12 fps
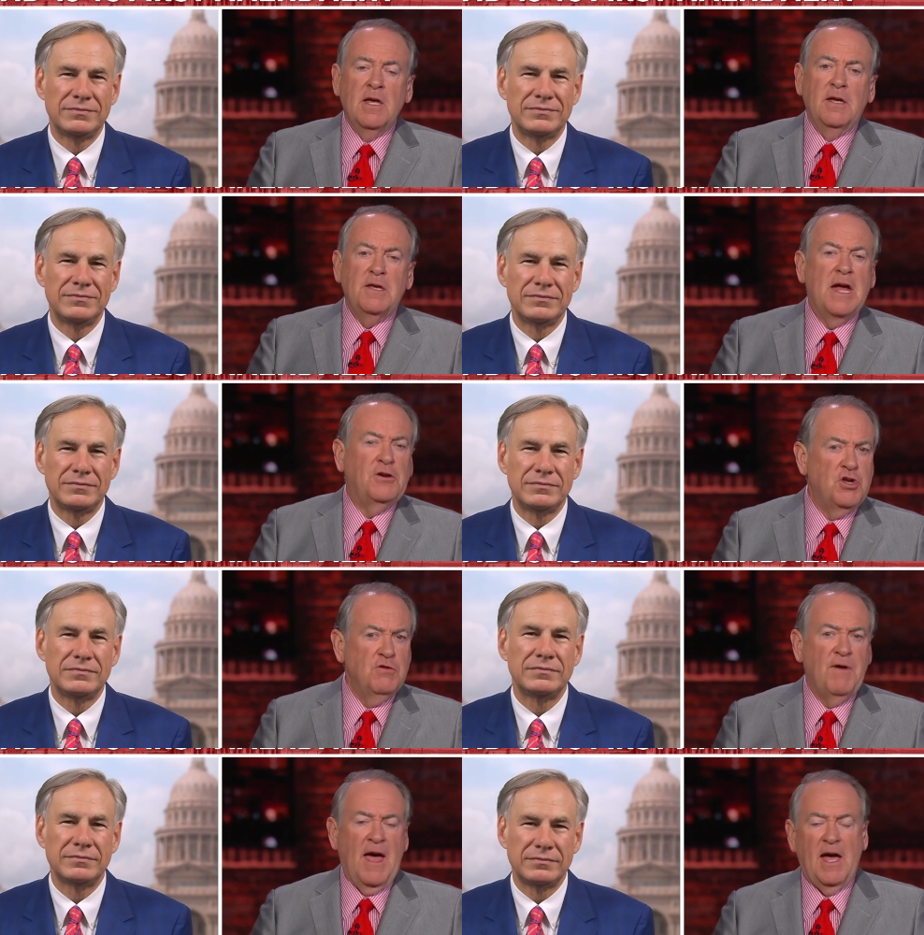Speaker 1: yet
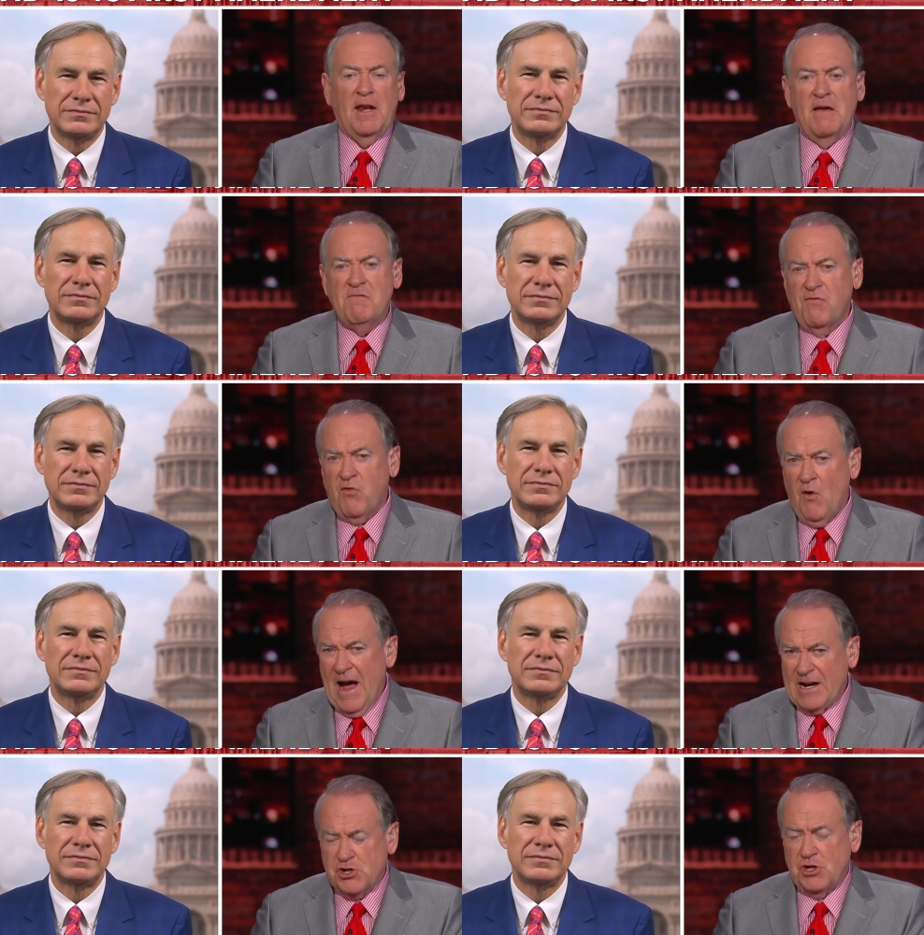you've had a
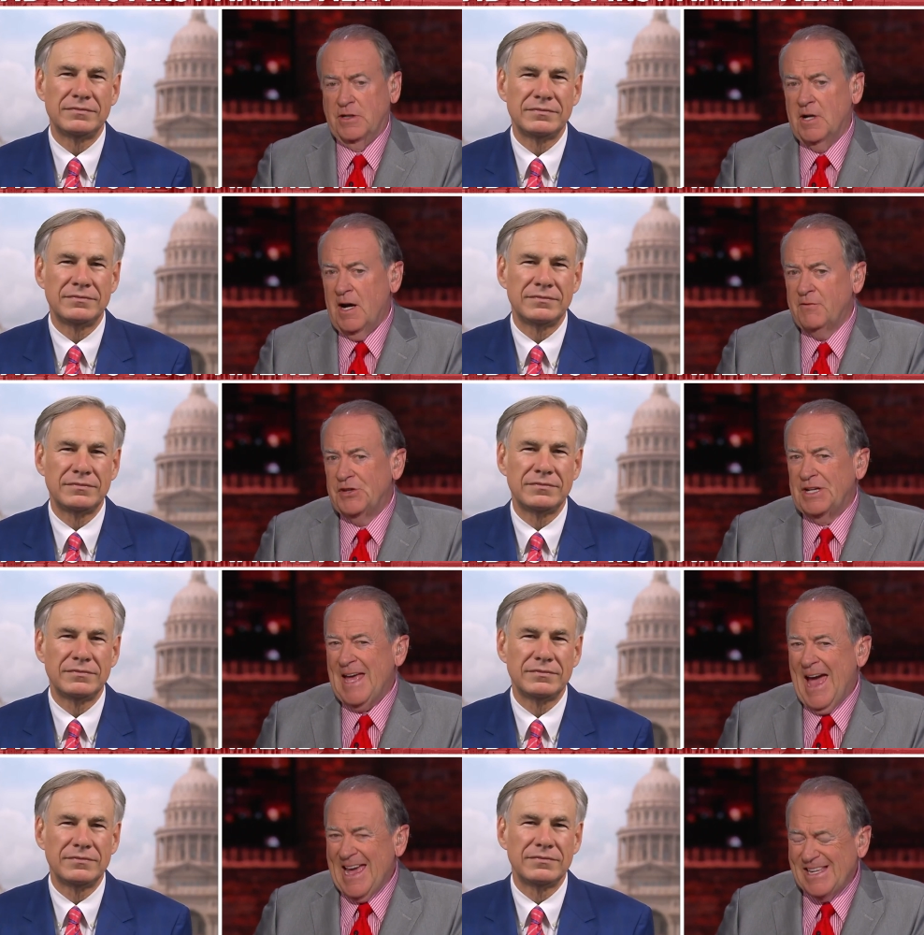fraction of the
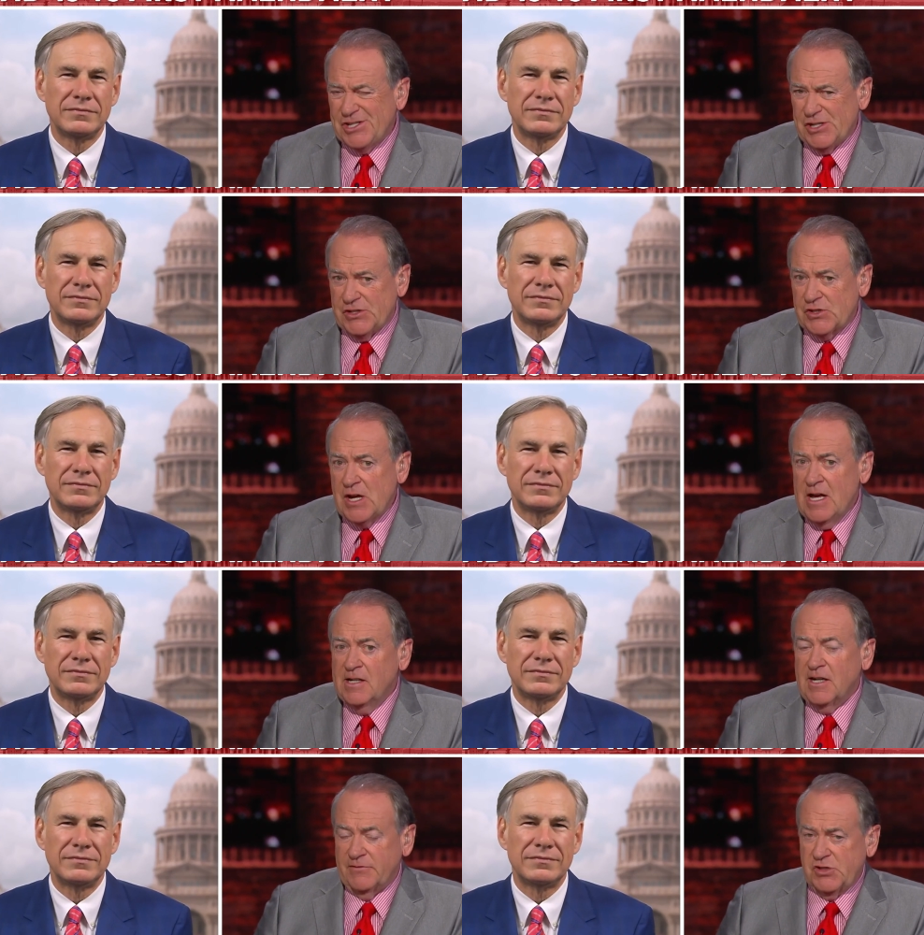cases
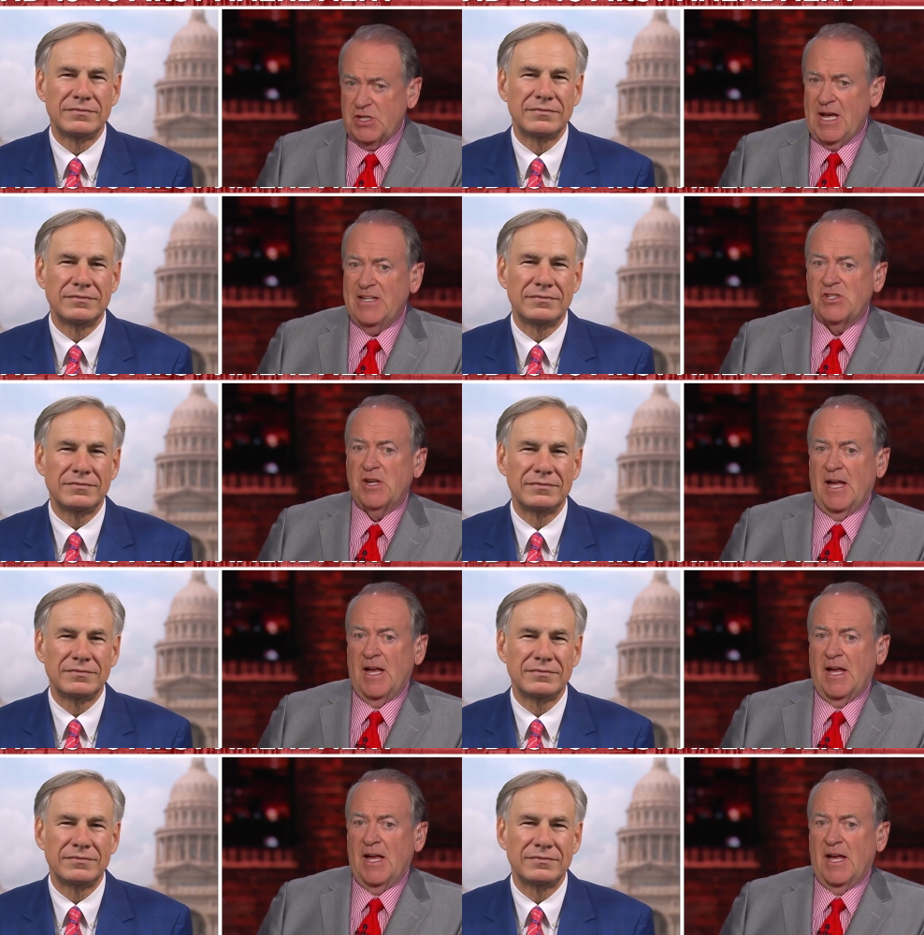of states